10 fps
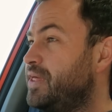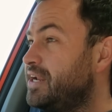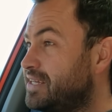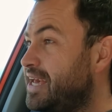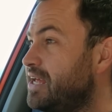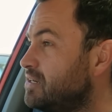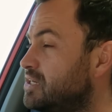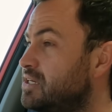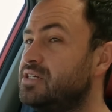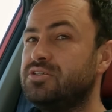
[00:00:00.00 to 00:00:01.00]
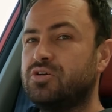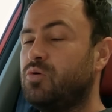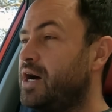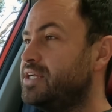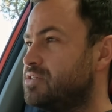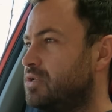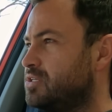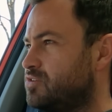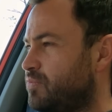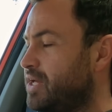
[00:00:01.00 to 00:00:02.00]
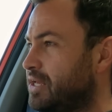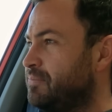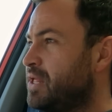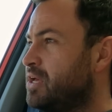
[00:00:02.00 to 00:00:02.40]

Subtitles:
That again is quite a lot of money.